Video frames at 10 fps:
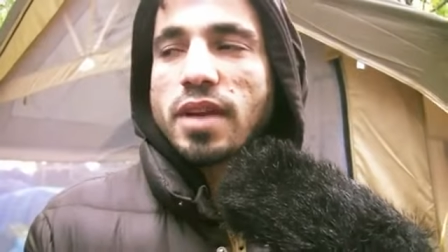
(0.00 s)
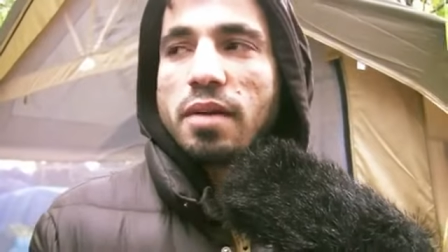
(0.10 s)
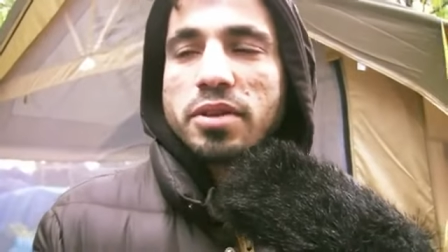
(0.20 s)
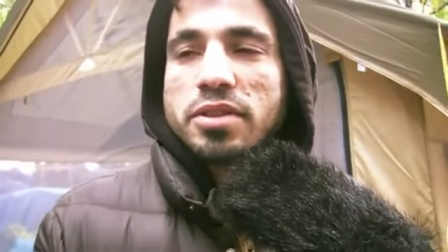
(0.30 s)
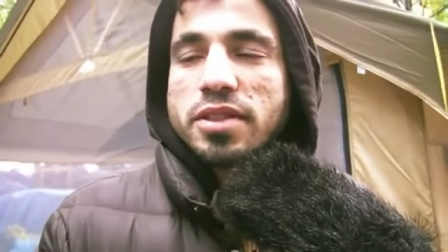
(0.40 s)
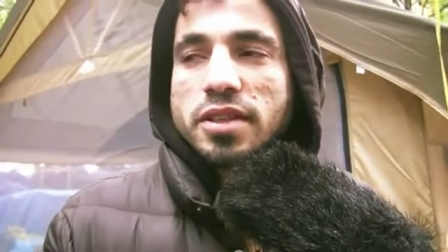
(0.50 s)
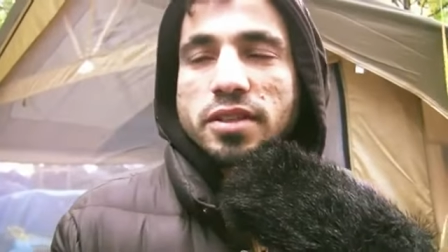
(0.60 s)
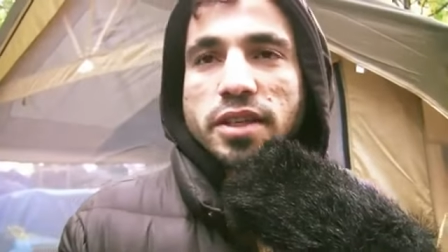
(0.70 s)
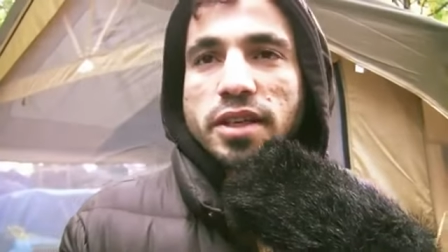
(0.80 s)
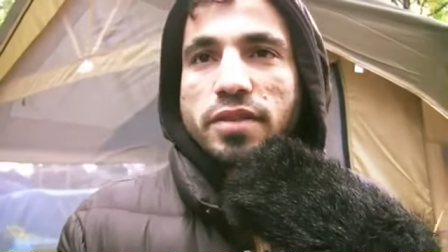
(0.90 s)
I'm just
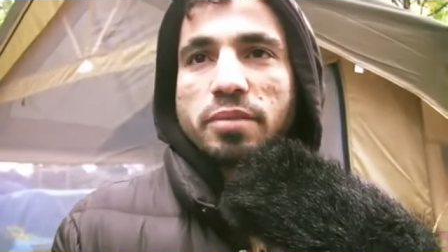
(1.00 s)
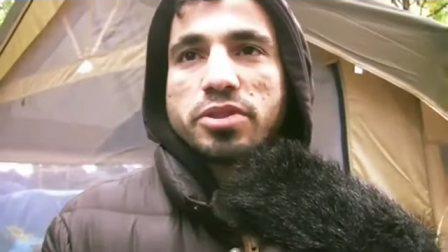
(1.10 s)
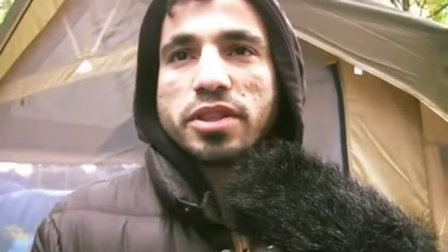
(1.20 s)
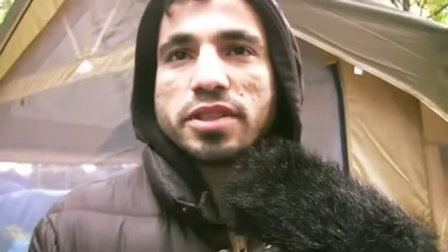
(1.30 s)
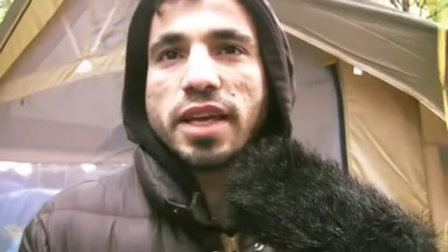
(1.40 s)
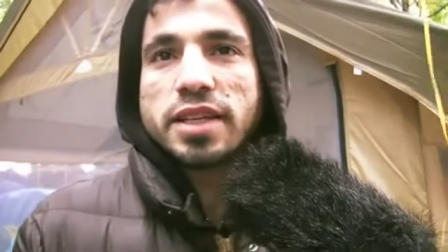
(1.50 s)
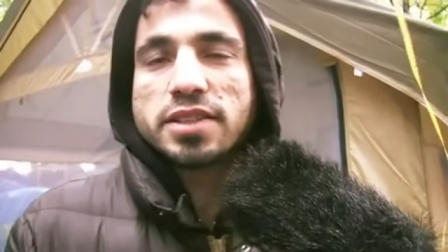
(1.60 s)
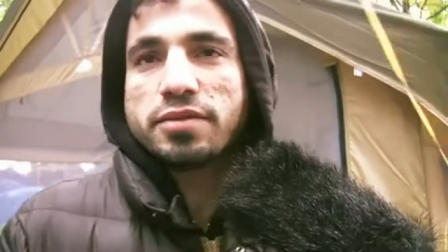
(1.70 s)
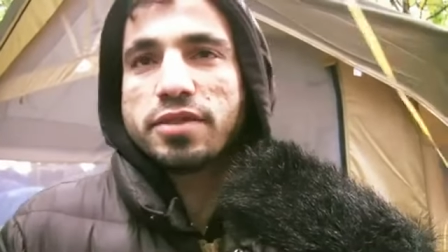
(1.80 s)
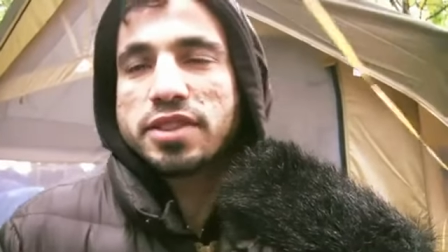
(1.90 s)
gonna leave. I'm just gonna take
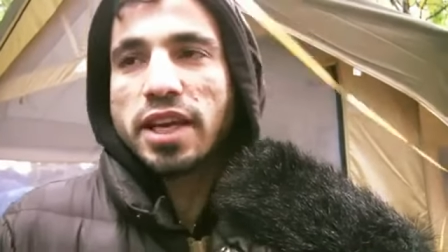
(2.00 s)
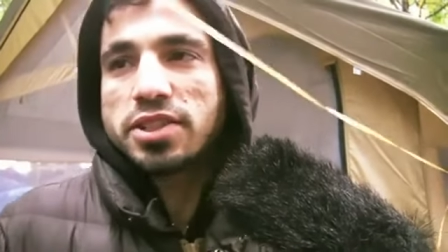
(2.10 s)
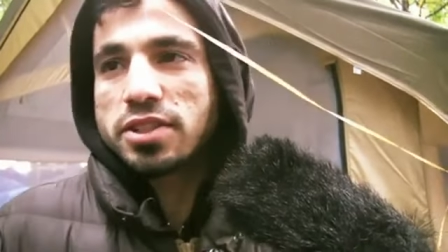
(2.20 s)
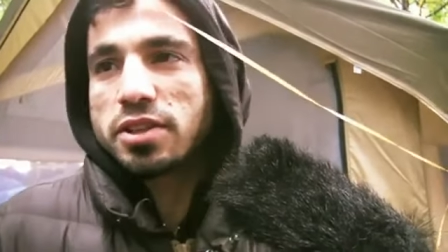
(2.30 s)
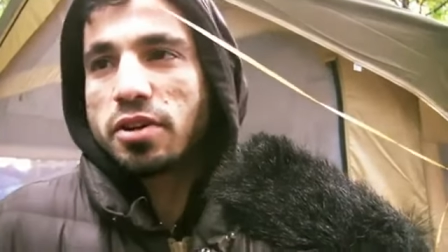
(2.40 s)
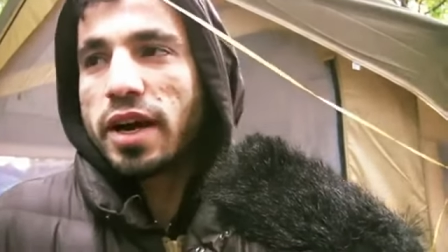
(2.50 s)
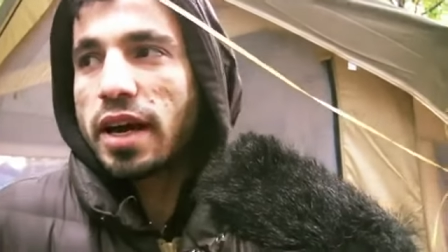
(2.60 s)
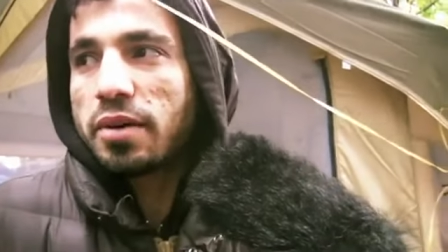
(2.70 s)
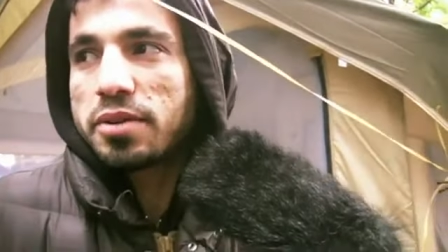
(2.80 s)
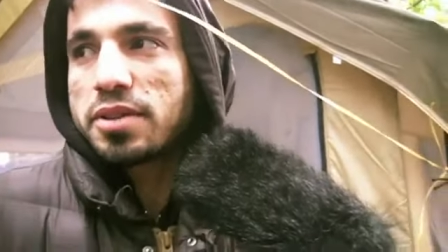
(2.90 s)
this invitation to go hang
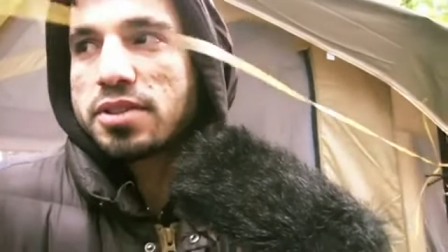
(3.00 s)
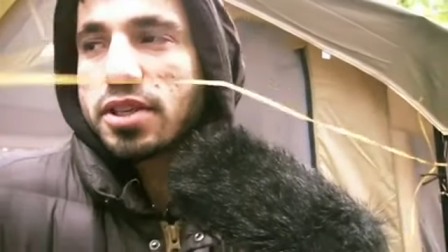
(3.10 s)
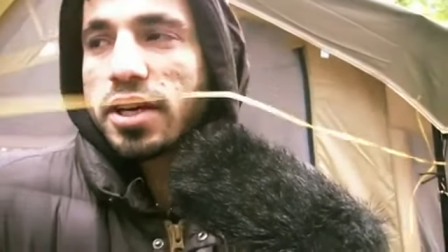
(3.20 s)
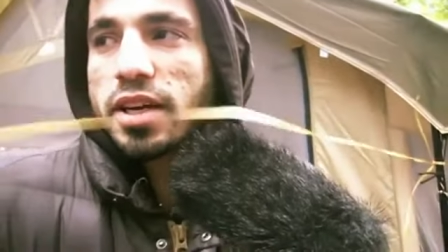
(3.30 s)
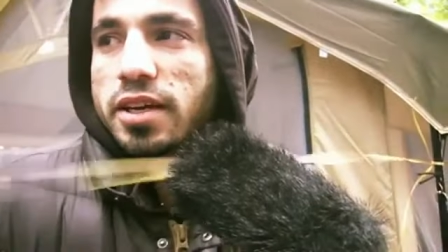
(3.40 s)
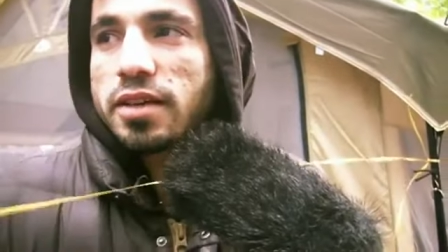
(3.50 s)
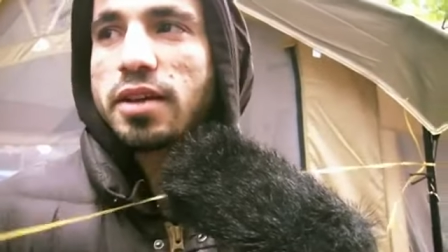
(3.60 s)
out with this chick and